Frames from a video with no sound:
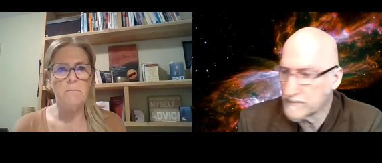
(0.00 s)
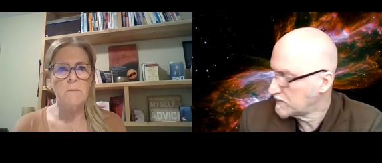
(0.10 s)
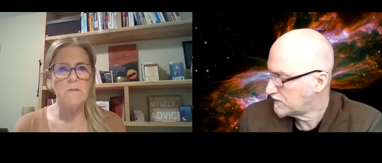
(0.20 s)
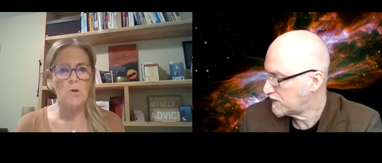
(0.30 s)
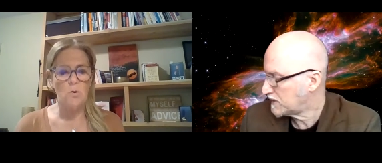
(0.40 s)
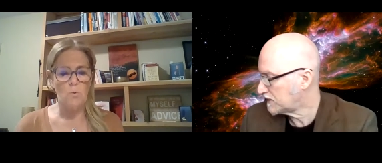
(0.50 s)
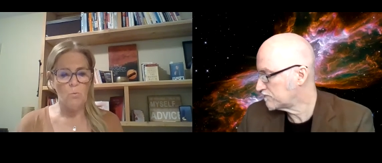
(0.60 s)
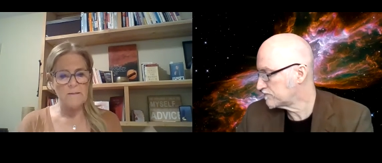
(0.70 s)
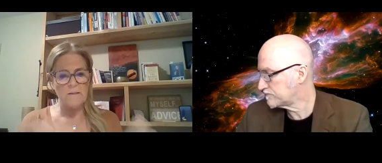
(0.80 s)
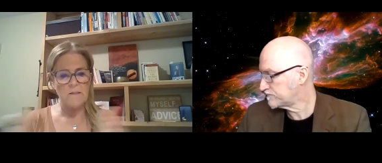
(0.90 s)
Speaker 1: So
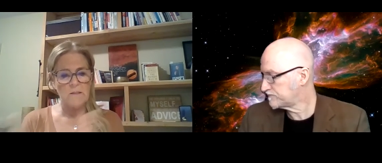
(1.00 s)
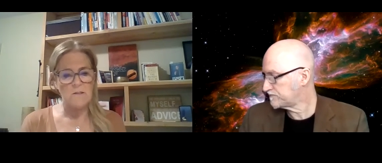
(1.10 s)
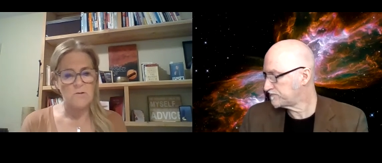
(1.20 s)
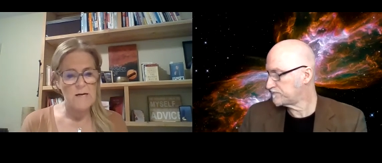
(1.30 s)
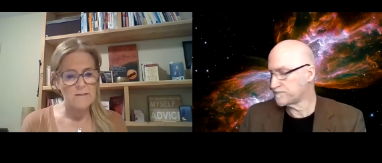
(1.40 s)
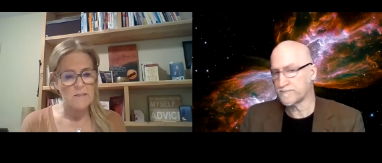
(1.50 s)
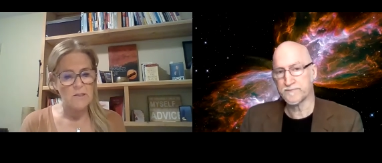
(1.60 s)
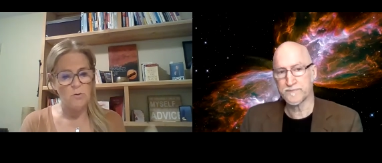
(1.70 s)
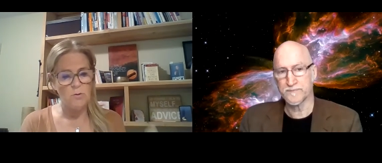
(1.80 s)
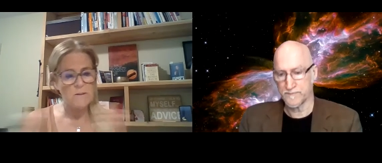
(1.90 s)
what's distracting
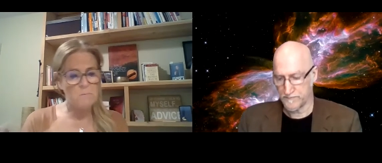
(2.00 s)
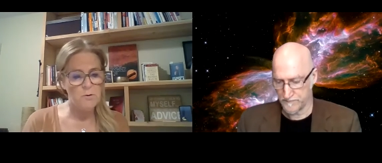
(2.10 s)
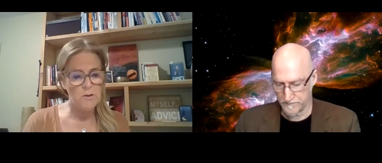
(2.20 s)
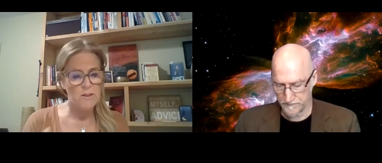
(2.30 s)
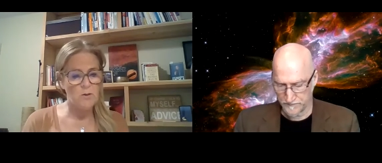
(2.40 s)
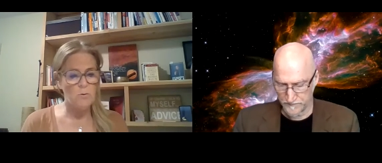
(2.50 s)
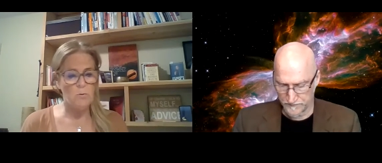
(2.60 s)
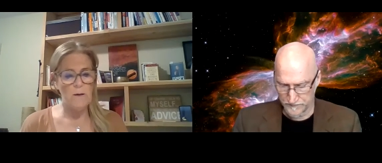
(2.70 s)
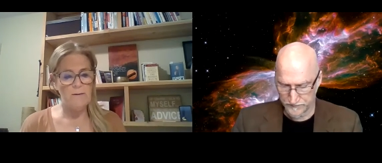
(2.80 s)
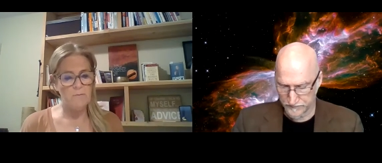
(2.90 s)
you? What's pulling you
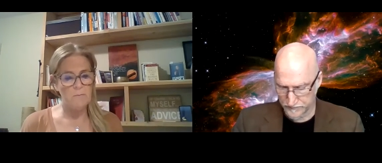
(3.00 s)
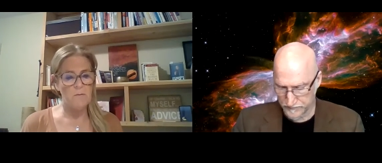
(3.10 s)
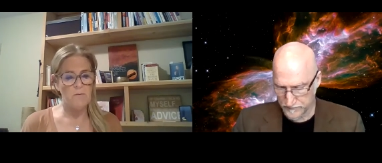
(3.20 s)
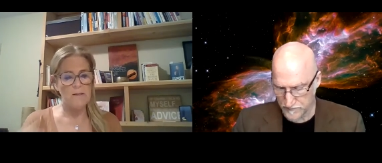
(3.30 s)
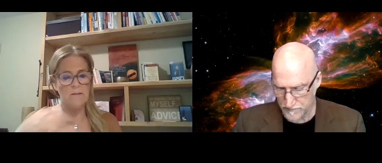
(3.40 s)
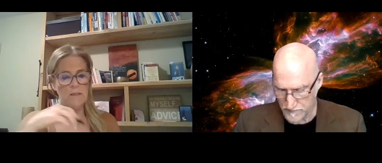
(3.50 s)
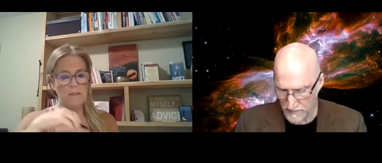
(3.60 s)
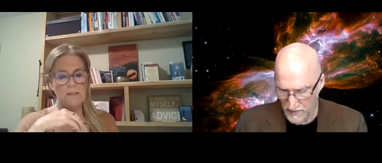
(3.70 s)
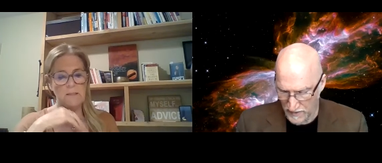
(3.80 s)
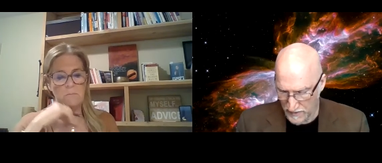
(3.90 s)
away from the things that you
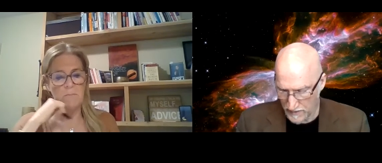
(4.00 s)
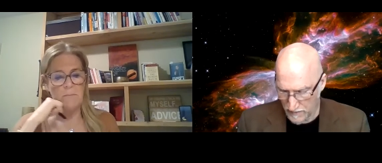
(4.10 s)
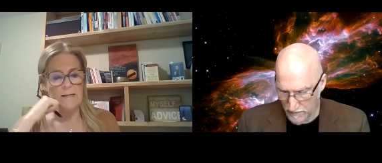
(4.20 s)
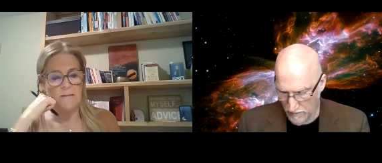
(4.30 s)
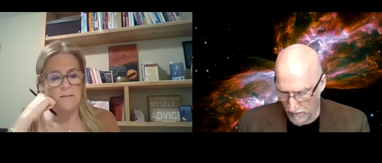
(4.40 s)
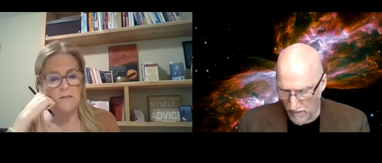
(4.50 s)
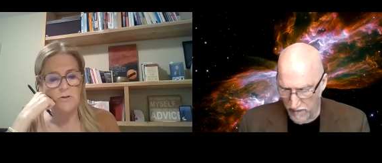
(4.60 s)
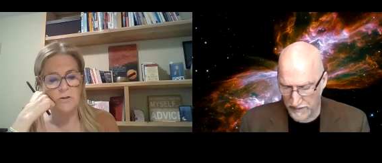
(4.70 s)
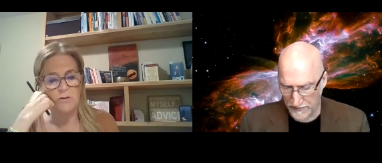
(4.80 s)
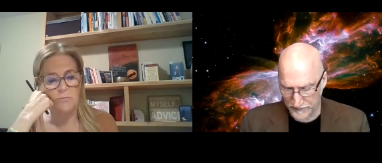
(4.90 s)
need to be paying
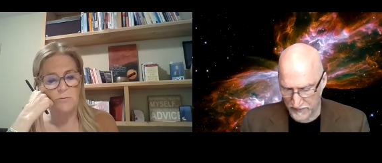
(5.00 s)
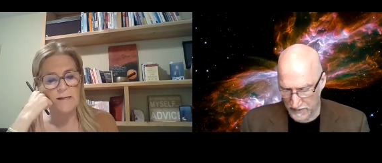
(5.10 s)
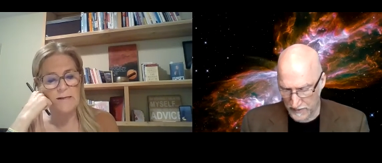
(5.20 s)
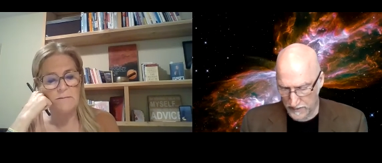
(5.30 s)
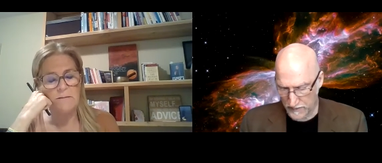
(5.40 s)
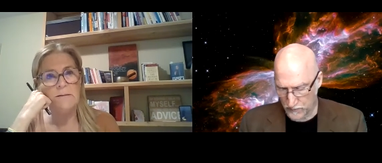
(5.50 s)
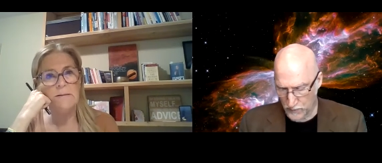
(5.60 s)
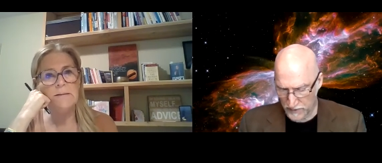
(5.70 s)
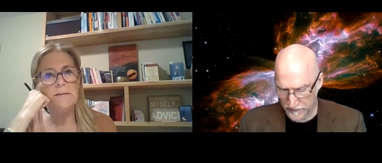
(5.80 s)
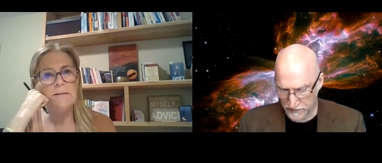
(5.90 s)
attention to, right?
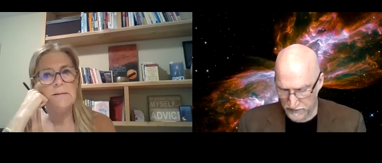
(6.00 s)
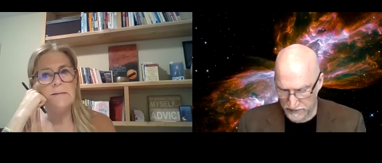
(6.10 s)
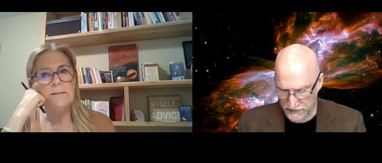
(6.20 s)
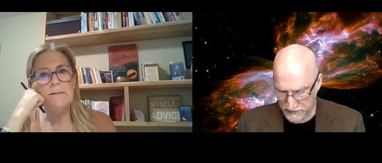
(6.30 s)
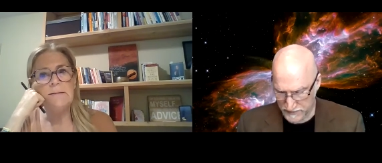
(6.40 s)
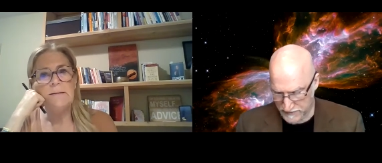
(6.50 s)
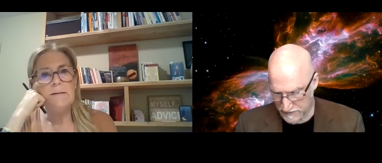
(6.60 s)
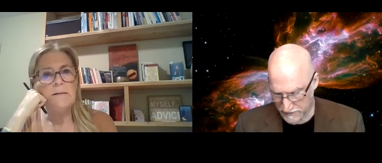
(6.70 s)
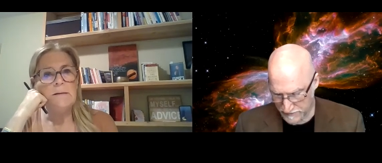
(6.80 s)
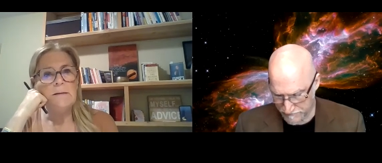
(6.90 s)
Well,
Speaker 2: if you look at
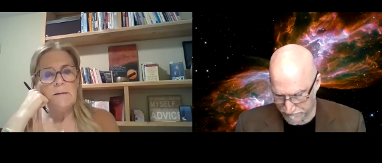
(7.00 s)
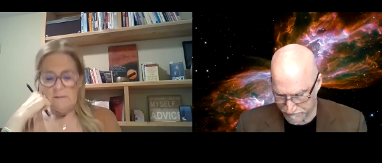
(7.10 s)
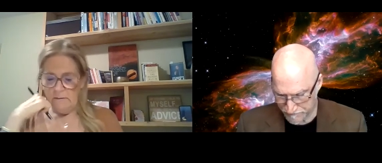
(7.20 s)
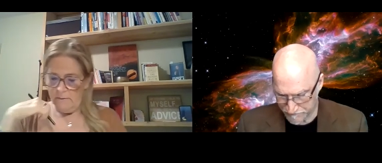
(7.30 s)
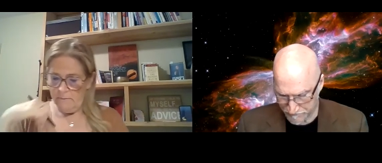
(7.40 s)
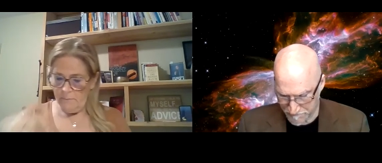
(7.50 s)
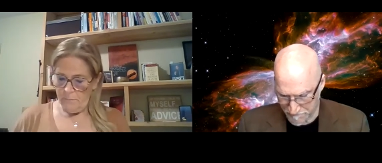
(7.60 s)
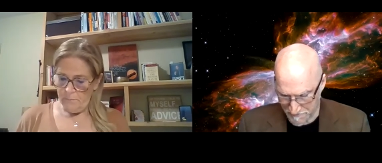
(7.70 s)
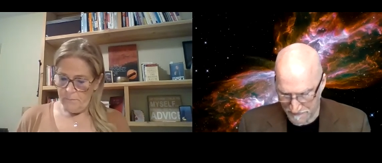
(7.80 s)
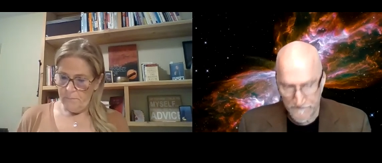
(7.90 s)
um,
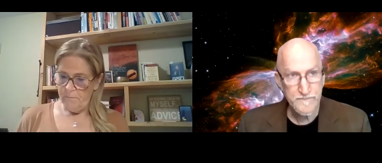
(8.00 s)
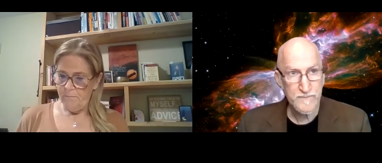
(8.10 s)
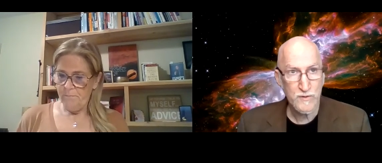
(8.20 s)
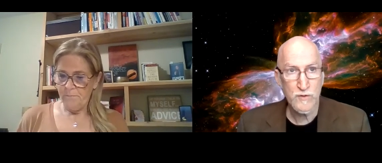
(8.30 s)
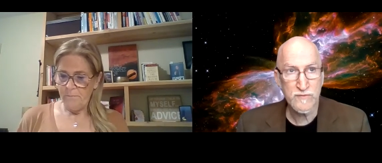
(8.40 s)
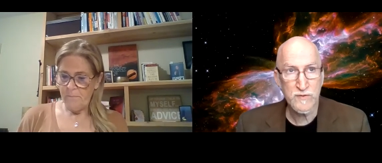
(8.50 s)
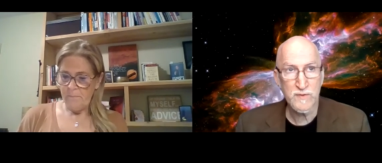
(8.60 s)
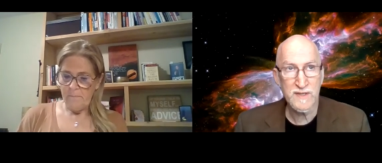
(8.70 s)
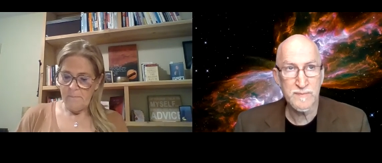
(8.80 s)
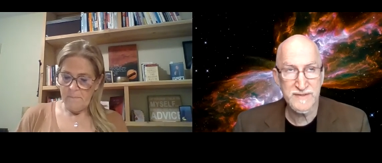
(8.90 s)

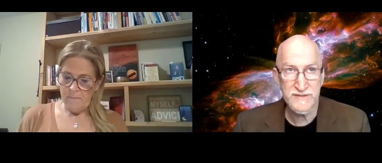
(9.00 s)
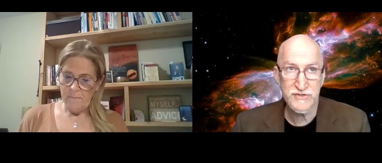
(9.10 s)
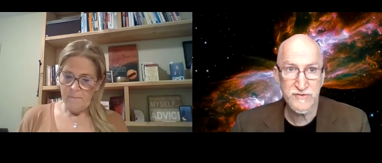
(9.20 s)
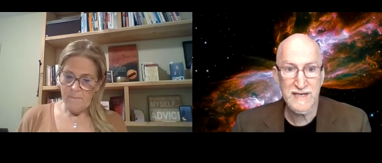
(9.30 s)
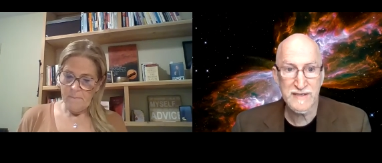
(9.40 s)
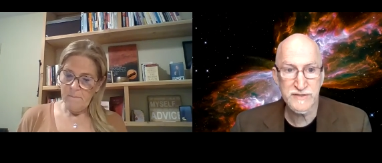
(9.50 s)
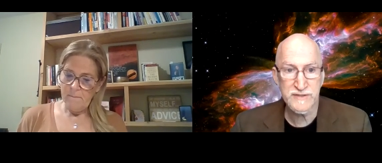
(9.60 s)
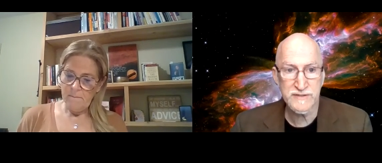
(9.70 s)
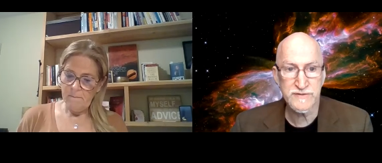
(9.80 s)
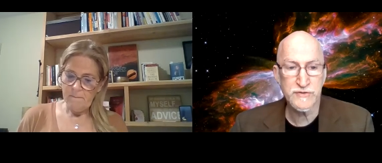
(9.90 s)
overwhelm and
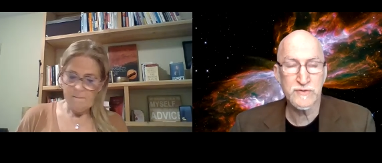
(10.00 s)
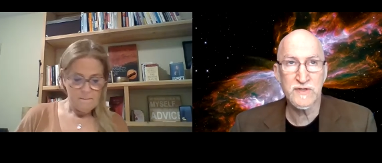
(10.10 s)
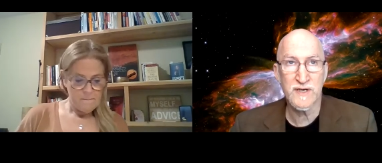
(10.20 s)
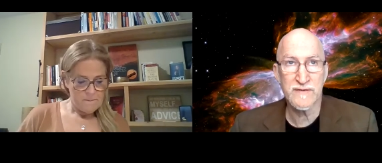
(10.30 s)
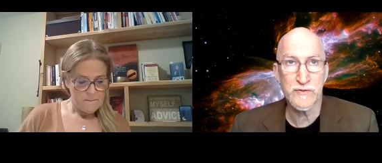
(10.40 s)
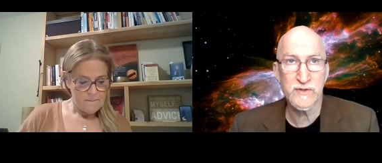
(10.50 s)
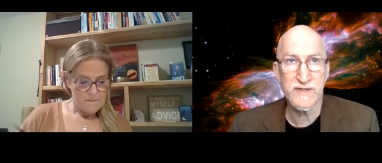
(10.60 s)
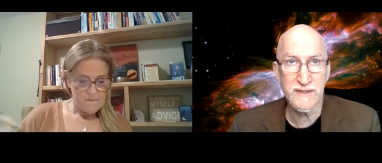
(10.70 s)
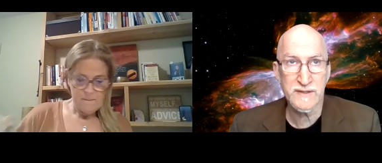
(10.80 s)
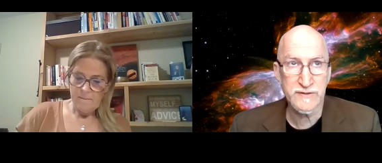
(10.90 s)
distraction as to the convo
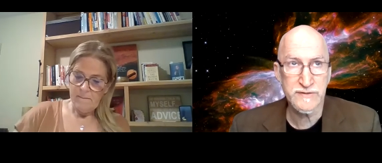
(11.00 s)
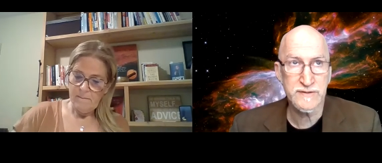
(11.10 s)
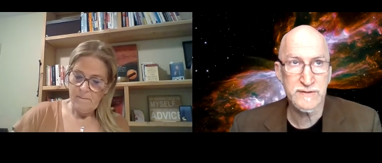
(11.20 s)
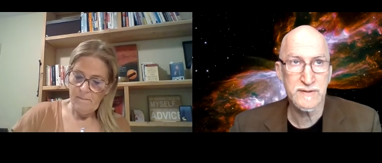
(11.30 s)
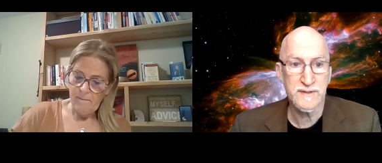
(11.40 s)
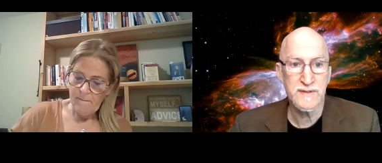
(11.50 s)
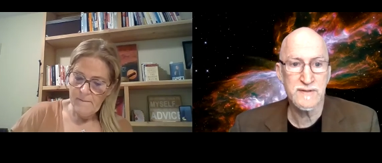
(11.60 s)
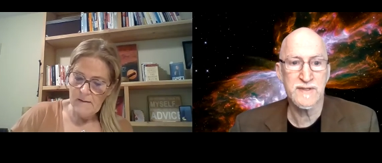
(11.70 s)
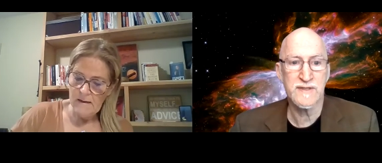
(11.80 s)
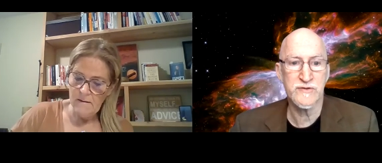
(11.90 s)
killers, yep.